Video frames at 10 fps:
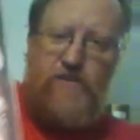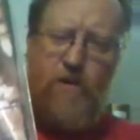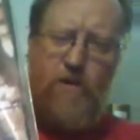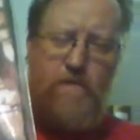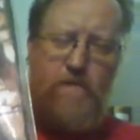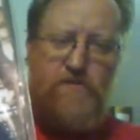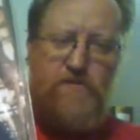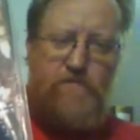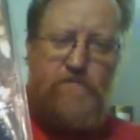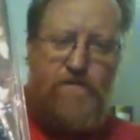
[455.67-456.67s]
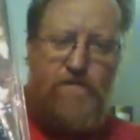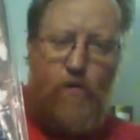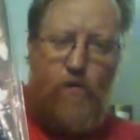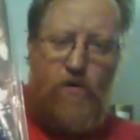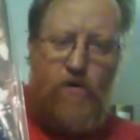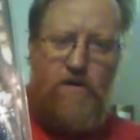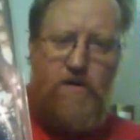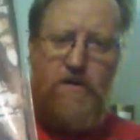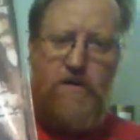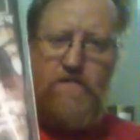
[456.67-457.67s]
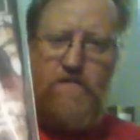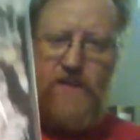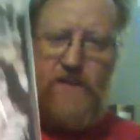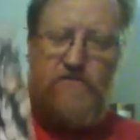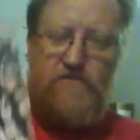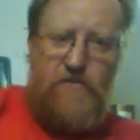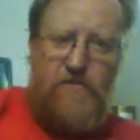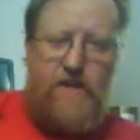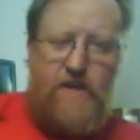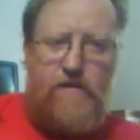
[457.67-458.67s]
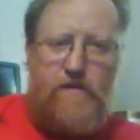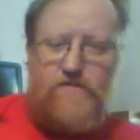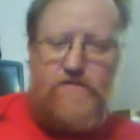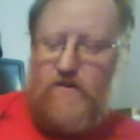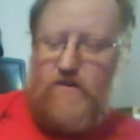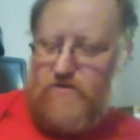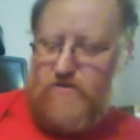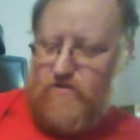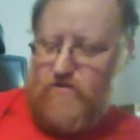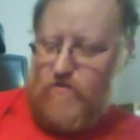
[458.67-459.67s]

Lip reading: I don't remember if this was before the Psycho Circus comic was launched